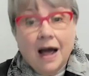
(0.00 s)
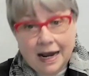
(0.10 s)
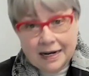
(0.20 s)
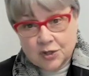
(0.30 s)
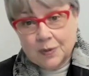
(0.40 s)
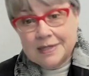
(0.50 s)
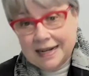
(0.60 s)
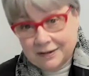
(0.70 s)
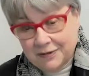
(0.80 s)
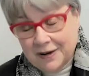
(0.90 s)
I do
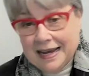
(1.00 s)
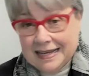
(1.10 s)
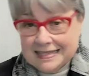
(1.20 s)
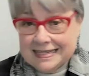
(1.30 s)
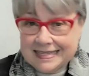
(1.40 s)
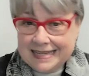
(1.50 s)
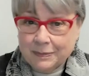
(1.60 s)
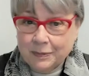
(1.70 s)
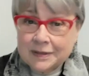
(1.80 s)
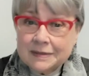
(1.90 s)
identify as
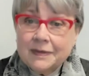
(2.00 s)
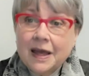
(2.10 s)
disabled.